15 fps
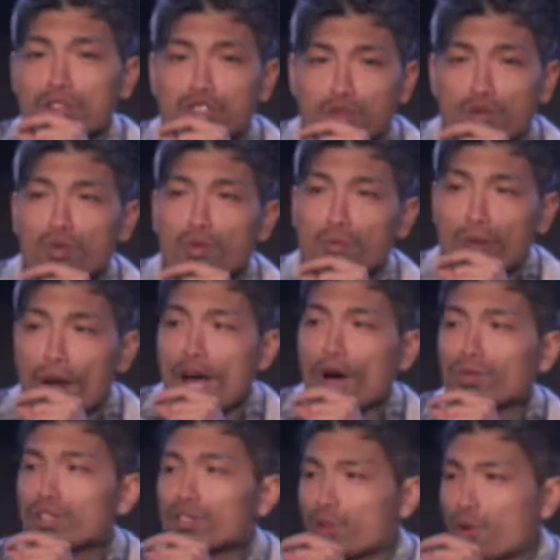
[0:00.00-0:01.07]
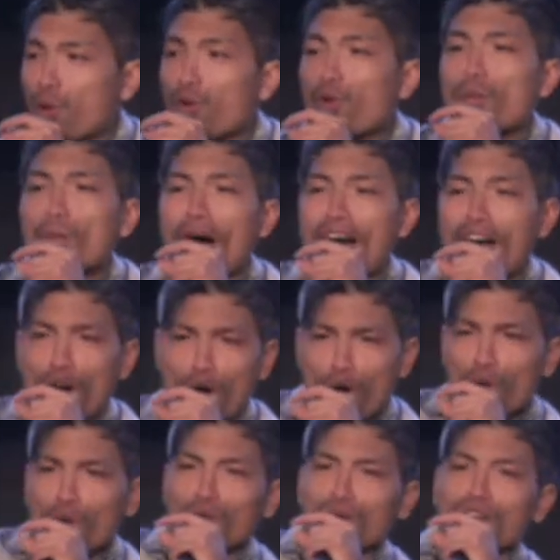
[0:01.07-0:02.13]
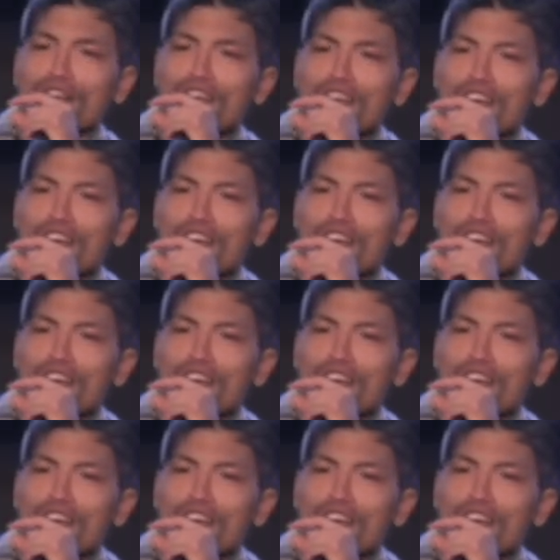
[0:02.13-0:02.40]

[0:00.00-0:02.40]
would soon proudly call my own,